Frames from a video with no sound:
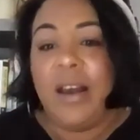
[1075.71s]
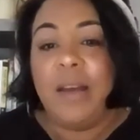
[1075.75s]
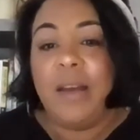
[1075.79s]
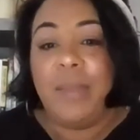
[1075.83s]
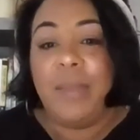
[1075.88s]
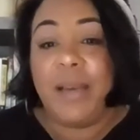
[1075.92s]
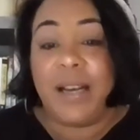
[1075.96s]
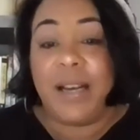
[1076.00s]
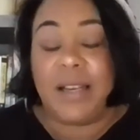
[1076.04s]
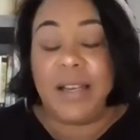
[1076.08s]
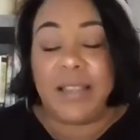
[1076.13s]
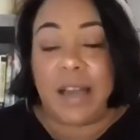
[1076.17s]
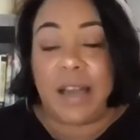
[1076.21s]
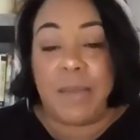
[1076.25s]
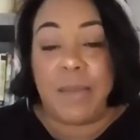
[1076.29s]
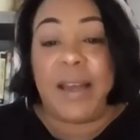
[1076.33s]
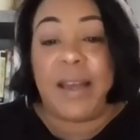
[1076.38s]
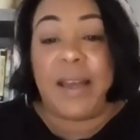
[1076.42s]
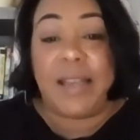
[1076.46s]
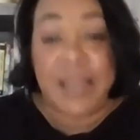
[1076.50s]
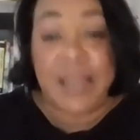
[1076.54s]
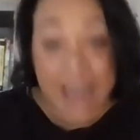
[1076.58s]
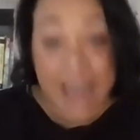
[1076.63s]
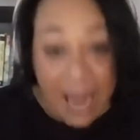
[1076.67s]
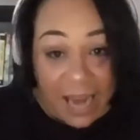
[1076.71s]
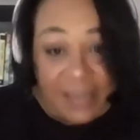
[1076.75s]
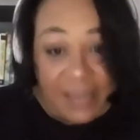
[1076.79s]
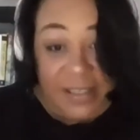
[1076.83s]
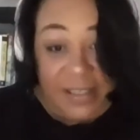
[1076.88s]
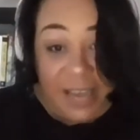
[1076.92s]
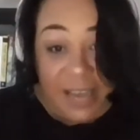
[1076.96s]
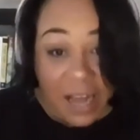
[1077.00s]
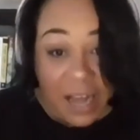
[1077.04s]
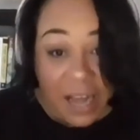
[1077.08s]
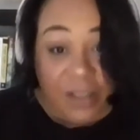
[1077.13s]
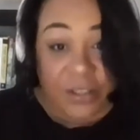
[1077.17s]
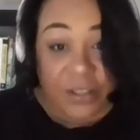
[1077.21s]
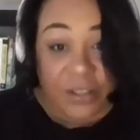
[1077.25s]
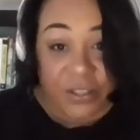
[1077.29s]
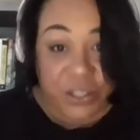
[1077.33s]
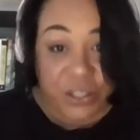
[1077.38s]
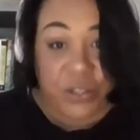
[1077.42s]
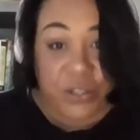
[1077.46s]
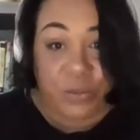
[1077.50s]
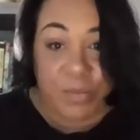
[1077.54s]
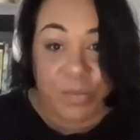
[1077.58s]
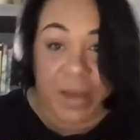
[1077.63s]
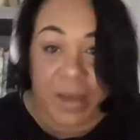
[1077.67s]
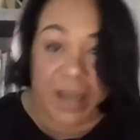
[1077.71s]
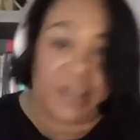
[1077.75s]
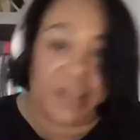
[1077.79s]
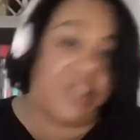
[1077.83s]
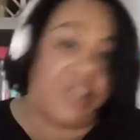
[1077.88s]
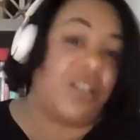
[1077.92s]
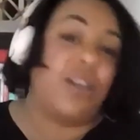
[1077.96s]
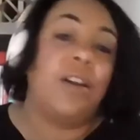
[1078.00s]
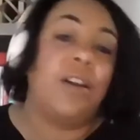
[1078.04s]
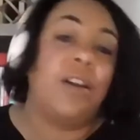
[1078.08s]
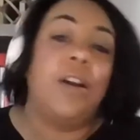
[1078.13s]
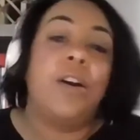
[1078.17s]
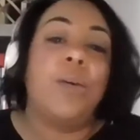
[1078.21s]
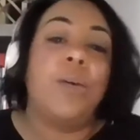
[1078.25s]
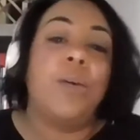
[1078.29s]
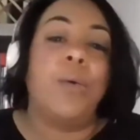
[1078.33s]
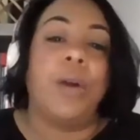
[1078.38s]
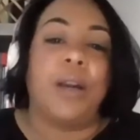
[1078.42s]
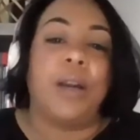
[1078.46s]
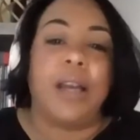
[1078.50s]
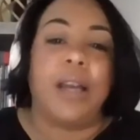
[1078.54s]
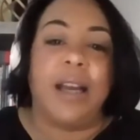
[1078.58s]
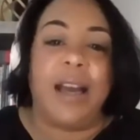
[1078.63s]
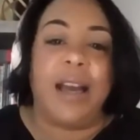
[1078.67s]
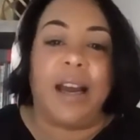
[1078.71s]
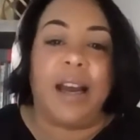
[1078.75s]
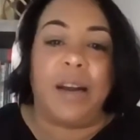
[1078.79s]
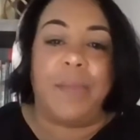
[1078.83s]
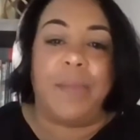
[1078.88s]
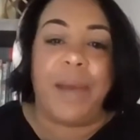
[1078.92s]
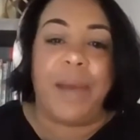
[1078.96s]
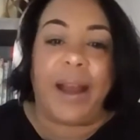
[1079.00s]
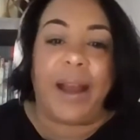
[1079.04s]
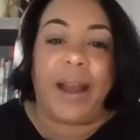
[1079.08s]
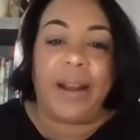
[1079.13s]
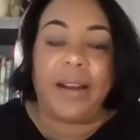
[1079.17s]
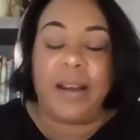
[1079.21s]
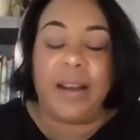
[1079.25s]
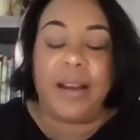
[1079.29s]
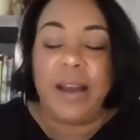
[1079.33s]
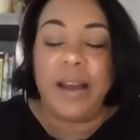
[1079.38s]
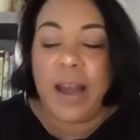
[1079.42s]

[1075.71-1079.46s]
because I made $9 too much working at a bank.